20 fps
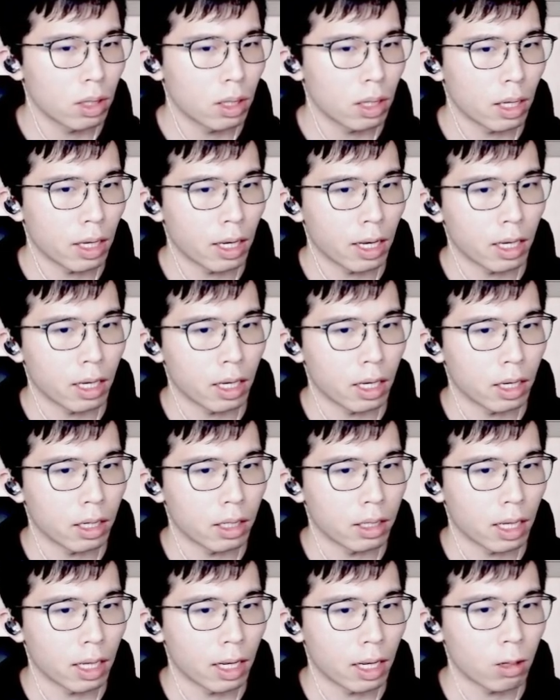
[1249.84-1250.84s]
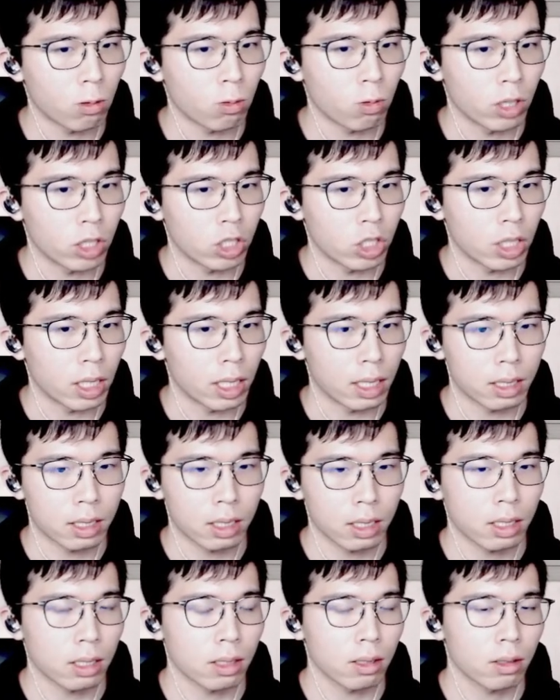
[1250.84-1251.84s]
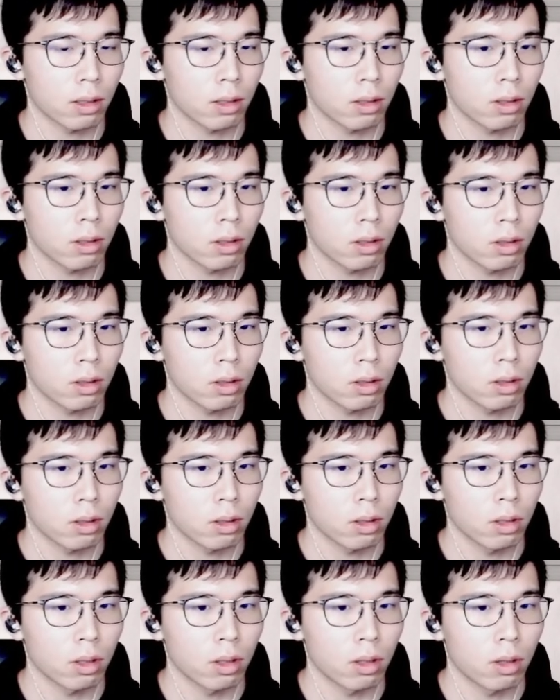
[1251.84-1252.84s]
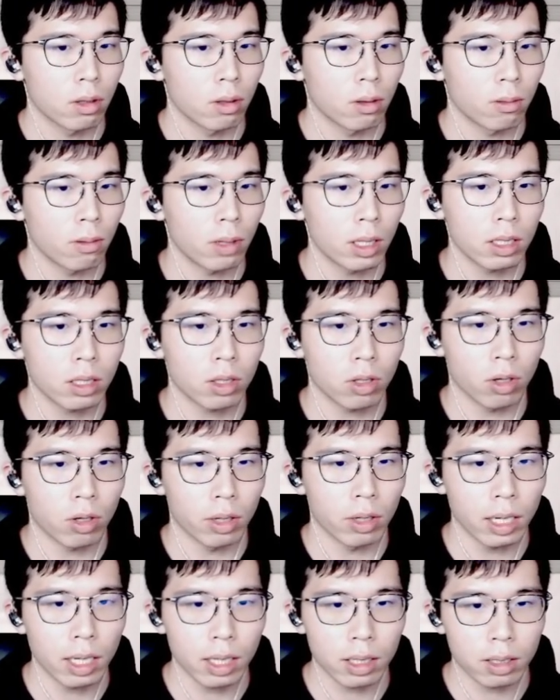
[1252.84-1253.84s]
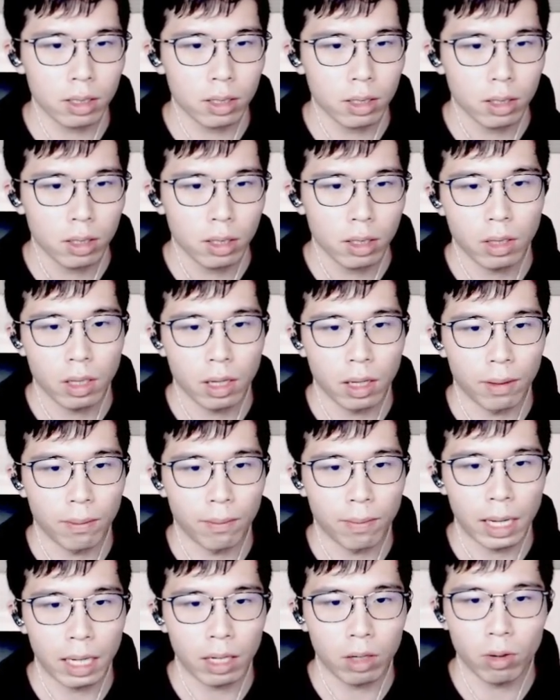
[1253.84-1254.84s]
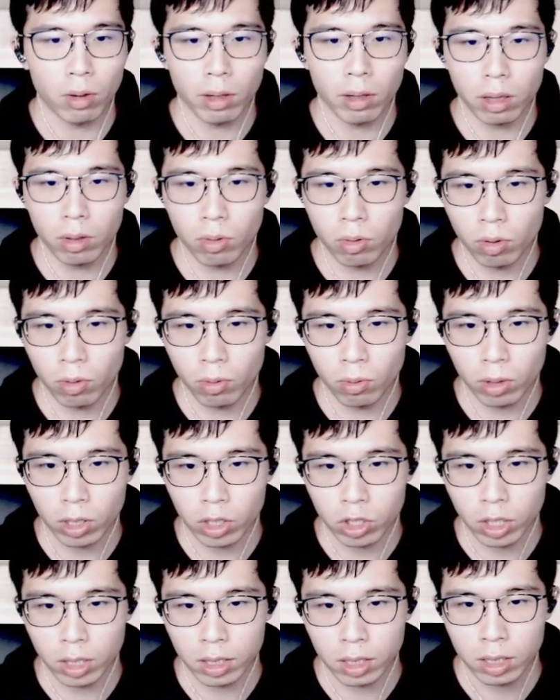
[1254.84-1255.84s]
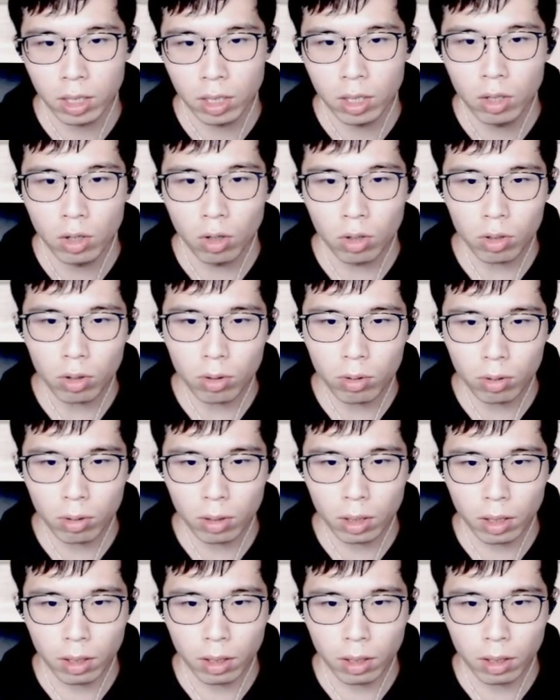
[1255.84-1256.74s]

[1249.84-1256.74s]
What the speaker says: and then retreat. White connect and black also could retreat. Although